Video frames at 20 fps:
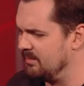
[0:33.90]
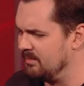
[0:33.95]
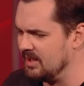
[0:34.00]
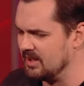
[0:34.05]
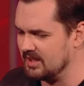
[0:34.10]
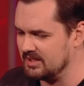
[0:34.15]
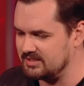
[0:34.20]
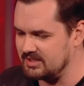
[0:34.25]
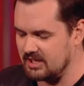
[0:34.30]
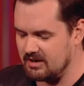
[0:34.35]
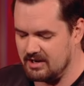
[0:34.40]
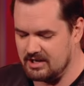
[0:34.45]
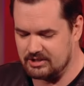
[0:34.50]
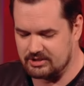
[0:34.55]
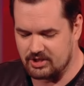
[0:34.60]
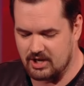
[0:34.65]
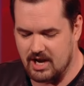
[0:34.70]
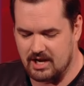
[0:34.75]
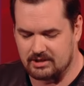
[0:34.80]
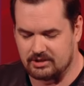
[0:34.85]
a military
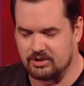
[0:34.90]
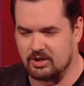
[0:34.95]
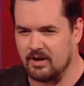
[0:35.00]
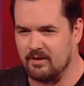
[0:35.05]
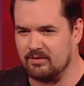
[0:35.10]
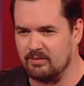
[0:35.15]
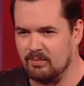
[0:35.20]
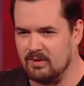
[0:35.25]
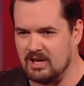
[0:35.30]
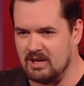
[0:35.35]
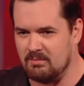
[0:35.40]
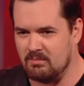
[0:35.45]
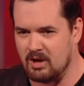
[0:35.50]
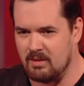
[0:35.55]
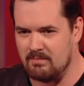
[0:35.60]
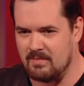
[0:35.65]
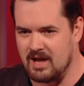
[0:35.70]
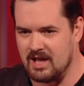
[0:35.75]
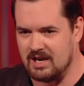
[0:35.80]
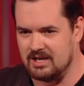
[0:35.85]
truck drives me and
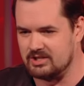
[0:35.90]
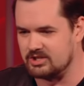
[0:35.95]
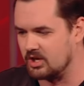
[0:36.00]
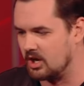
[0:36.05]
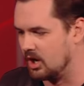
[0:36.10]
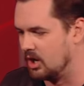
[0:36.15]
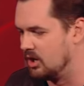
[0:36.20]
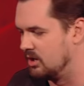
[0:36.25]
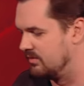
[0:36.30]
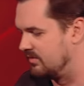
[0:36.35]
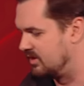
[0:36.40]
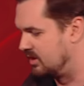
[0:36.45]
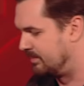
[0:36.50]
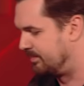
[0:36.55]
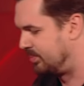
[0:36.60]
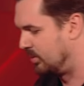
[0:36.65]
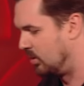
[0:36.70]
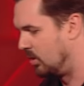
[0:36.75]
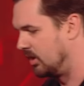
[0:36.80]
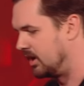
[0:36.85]
my manager over the
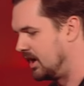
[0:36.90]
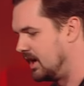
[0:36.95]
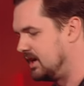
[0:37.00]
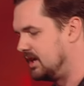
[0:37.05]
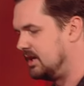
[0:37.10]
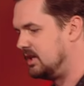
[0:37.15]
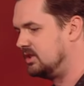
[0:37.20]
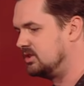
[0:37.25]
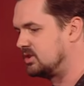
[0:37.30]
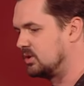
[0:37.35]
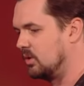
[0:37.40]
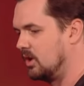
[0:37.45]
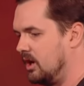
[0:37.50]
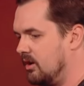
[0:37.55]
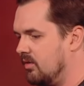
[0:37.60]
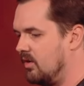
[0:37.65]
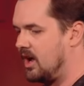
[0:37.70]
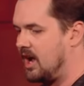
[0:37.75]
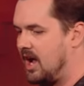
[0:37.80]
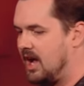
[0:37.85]
border into
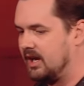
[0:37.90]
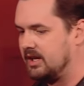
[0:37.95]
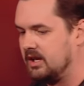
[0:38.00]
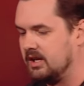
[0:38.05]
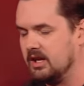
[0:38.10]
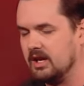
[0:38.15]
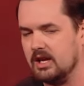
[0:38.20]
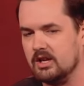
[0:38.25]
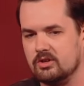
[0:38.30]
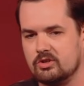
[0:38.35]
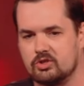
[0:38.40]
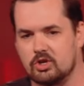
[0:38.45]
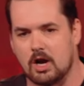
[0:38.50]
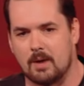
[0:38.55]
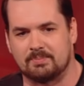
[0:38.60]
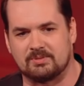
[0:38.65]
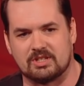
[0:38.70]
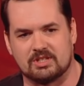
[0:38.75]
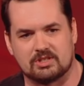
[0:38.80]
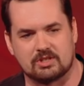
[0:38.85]
Iraq and
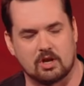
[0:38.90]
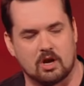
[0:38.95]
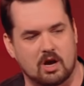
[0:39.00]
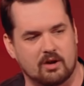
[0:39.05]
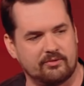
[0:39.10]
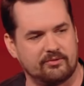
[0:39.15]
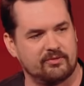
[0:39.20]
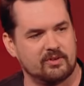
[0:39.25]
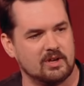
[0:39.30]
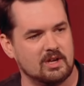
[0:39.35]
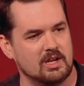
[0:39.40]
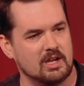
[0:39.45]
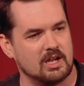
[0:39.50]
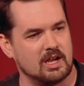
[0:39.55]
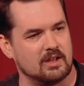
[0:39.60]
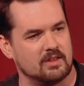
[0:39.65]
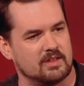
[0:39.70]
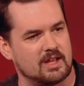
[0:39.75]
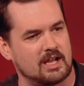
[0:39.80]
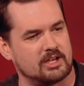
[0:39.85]
drops us off,
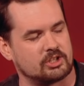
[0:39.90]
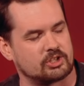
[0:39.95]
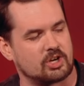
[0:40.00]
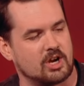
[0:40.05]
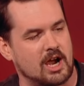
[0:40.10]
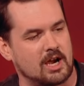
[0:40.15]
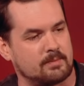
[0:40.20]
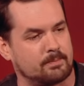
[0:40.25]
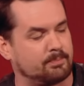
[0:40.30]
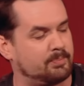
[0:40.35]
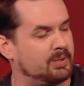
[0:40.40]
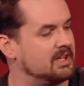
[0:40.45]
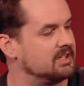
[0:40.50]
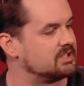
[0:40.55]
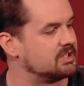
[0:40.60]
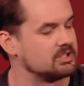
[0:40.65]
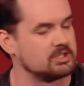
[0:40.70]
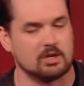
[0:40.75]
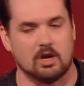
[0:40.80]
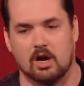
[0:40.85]
and that truck
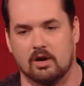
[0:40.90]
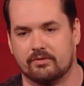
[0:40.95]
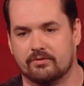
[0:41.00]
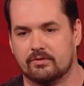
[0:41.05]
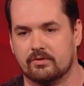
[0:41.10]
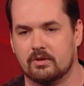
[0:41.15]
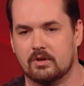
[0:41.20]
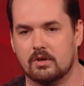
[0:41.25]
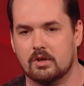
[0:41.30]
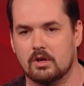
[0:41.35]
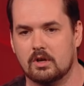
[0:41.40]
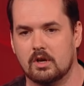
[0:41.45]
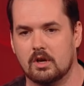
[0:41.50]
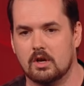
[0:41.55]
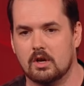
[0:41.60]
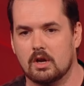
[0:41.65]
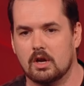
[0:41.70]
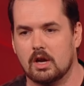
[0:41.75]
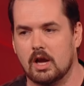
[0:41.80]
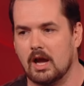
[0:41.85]
pisses off.
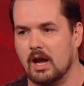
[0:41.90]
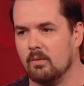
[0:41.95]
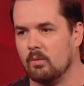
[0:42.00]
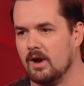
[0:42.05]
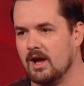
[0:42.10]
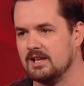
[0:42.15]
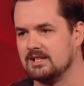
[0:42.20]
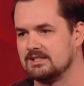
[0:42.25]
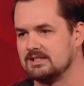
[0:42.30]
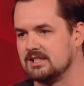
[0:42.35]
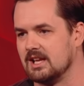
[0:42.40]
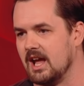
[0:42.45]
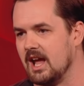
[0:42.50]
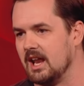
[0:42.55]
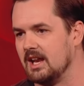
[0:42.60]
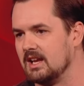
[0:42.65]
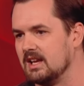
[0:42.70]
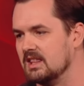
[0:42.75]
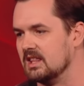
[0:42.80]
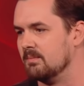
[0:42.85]
And we're
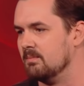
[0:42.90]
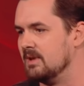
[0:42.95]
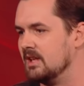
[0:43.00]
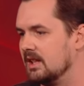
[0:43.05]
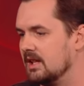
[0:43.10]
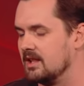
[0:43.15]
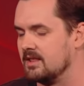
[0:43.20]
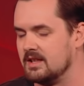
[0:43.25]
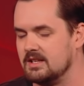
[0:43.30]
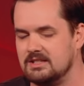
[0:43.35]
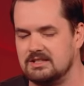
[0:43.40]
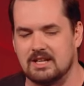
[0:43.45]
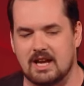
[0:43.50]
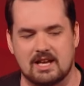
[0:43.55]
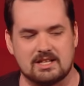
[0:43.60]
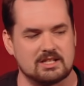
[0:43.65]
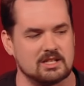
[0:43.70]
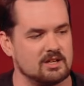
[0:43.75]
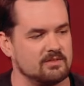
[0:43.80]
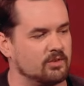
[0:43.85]
standing in the middle of the
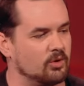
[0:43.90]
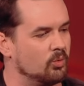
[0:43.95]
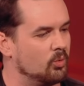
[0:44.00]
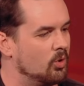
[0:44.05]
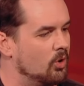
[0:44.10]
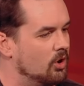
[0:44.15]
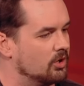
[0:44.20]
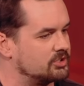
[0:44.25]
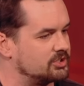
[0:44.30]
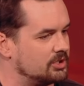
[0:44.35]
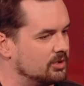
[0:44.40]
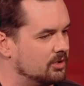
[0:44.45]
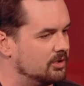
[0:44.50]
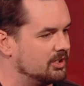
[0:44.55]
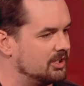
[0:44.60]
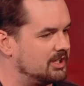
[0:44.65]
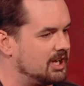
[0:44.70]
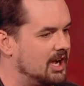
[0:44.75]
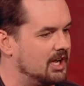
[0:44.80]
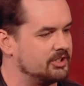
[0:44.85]
desert of a
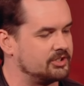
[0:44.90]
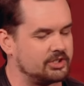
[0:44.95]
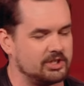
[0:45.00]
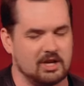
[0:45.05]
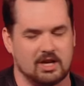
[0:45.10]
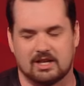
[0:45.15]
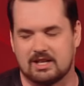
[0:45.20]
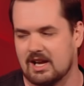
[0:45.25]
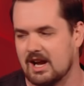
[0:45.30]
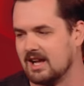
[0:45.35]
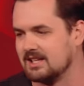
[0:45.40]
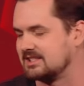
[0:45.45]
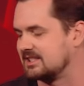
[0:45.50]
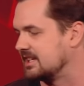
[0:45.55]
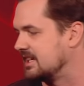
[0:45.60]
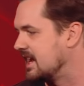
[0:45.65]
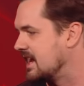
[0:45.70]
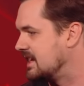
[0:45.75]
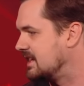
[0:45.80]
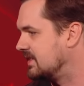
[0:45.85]
war-torn country. I can't
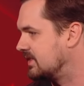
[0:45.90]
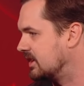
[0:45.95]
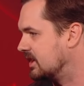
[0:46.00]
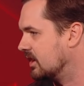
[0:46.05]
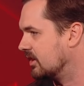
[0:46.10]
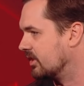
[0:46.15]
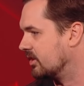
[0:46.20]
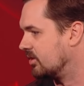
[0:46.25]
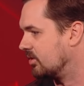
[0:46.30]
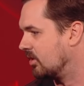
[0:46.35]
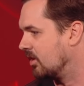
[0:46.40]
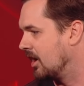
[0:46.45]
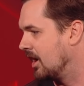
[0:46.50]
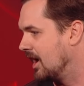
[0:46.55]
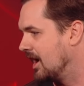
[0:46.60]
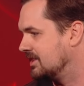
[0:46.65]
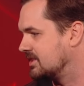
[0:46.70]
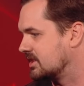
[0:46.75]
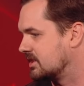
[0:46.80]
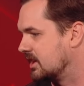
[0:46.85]
see anything on the
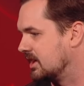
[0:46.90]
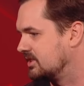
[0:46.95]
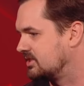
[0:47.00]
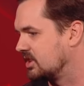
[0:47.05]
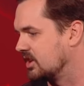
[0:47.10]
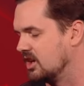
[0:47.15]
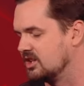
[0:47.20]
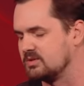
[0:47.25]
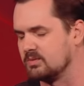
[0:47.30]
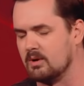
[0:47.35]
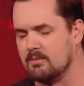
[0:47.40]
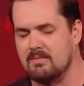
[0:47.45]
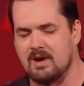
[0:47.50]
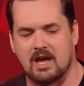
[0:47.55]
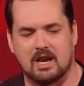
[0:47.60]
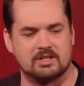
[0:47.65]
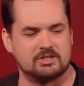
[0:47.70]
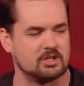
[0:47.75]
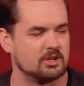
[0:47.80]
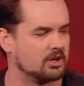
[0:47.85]
horizon. And I turn to my
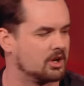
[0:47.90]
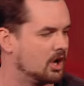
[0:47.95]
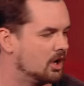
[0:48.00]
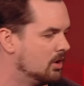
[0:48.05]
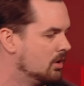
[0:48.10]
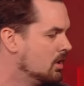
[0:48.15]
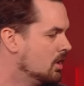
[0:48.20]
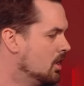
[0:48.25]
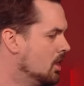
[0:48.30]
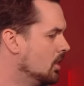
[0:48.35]
manager and go,